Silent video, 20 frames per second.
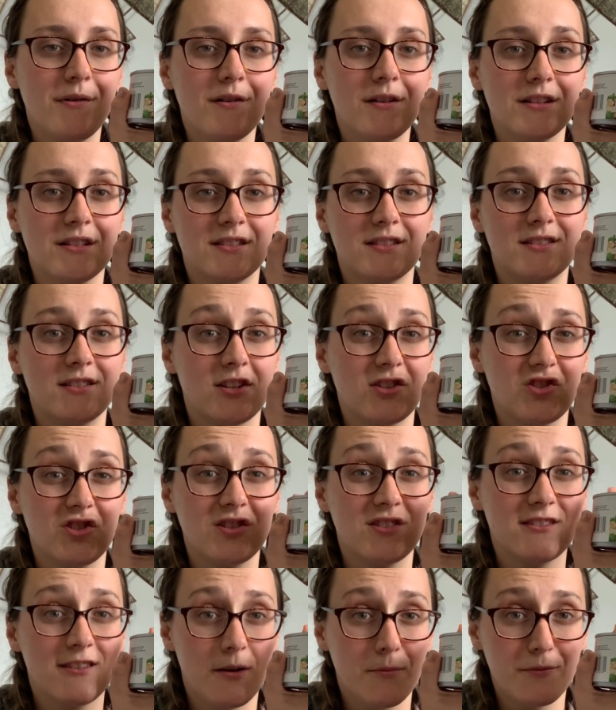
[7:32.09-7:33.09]
It's such a
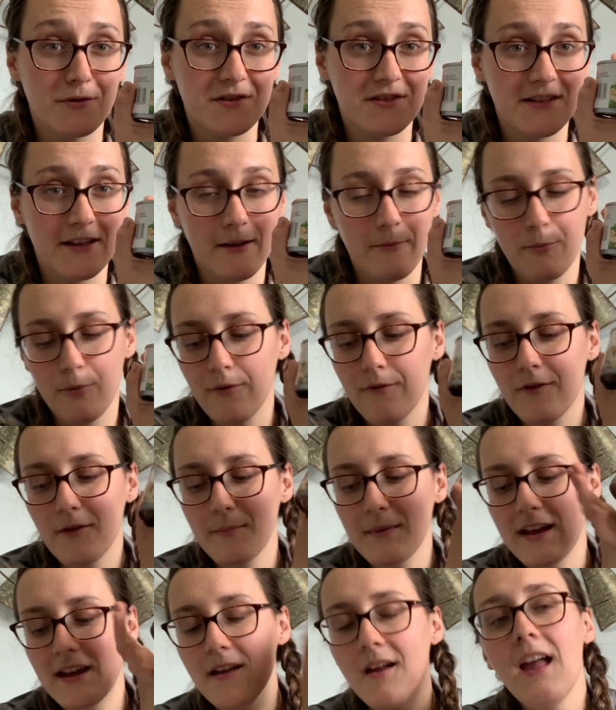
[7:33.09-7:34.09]
summer staple for
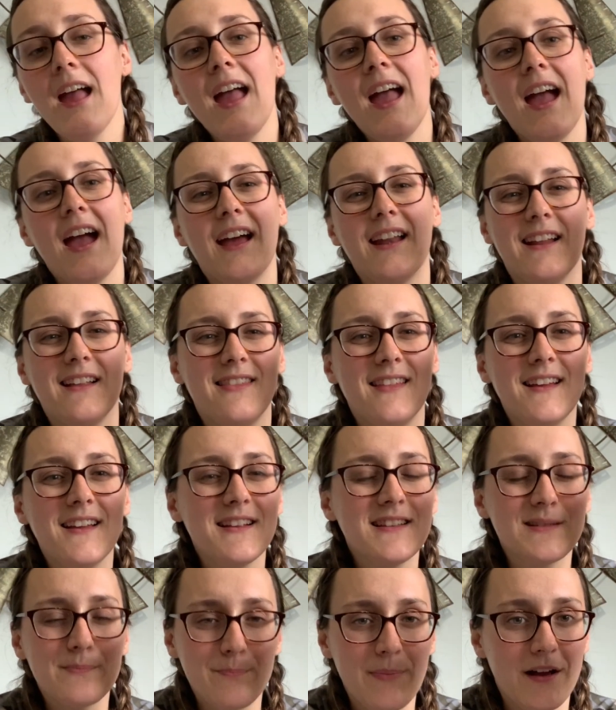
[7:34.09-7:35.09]
me, and I think
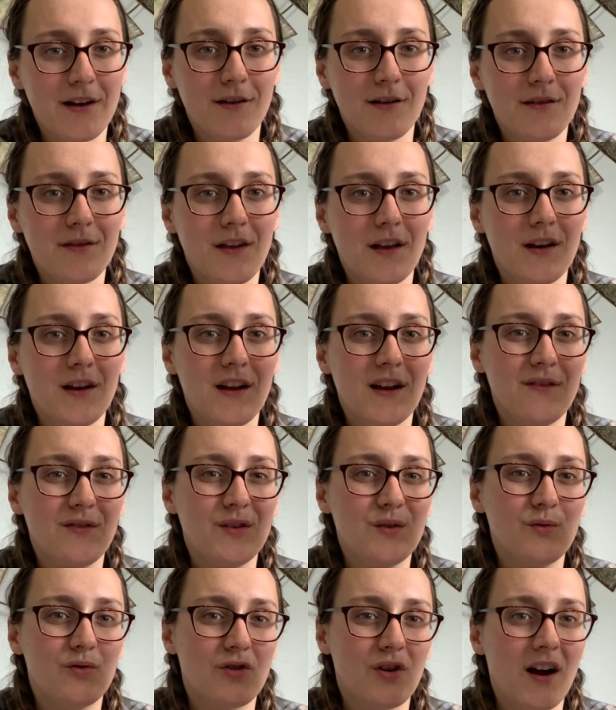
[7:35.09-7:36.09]
it's better than if
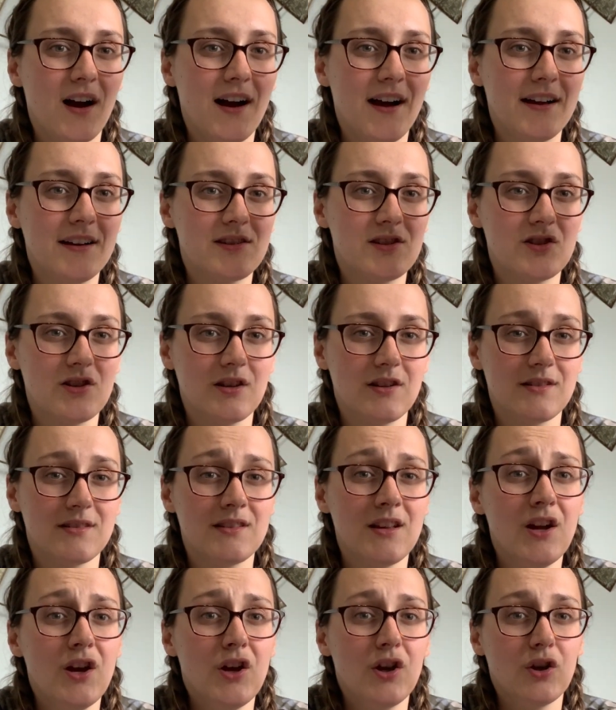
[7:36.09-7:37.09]
you try to just
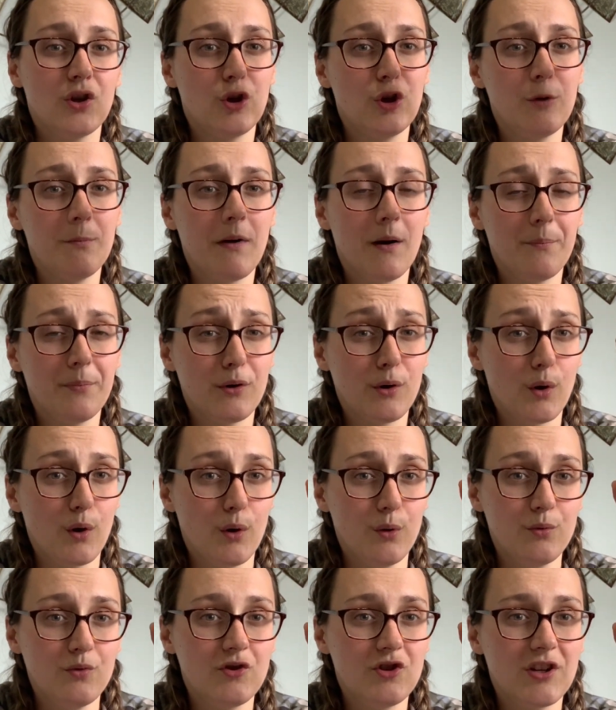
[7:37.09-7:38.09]
cube up your
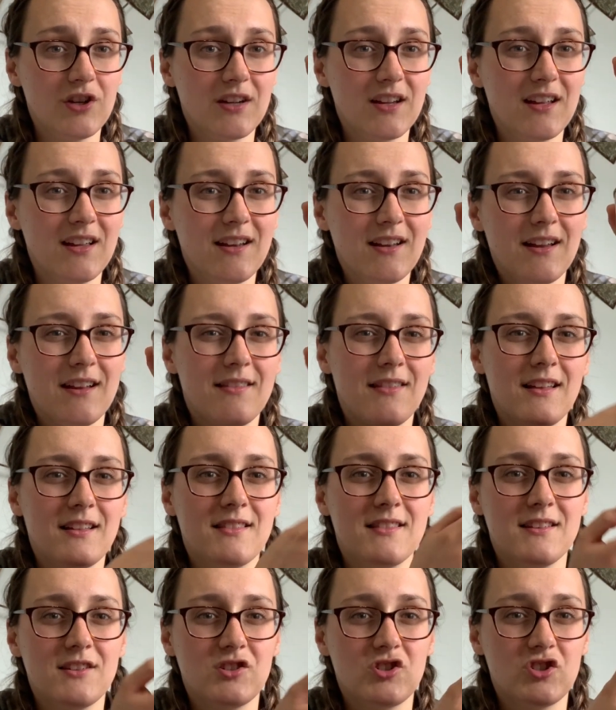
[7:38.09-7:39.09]
own chicken. I think
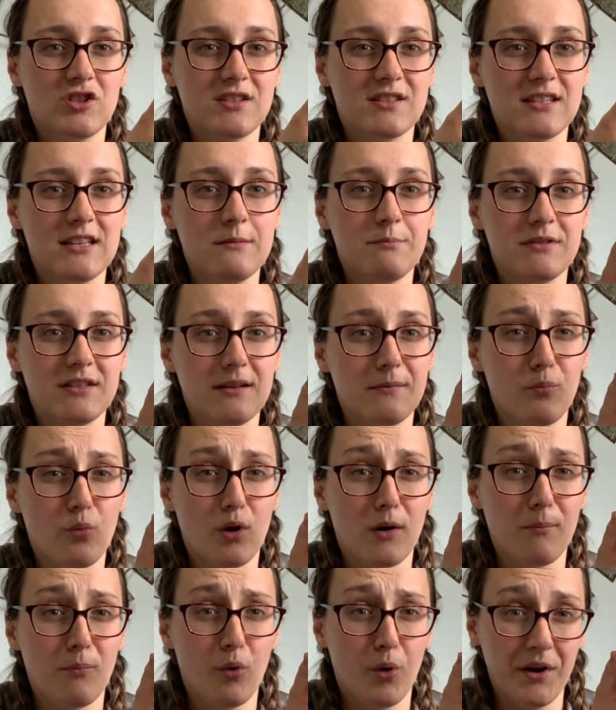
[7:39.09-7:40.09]
this just keeps it more
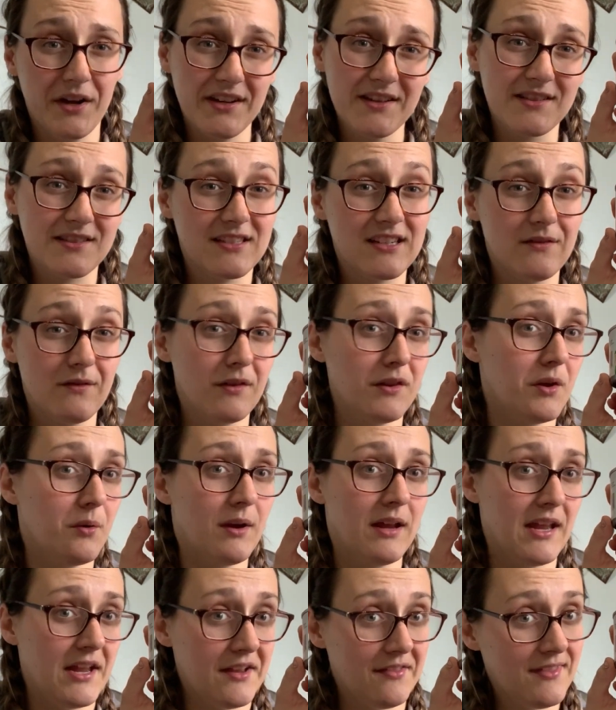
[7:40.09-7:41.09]
moist, even though I
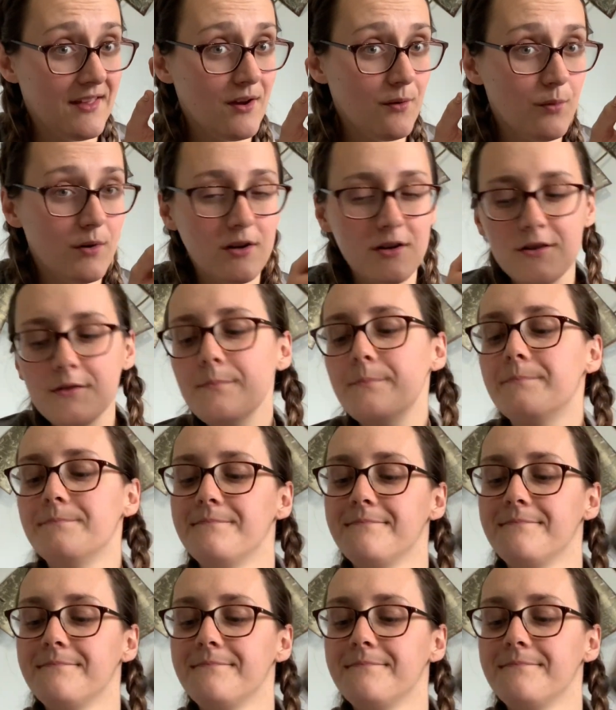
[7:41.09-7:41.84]
hate that word.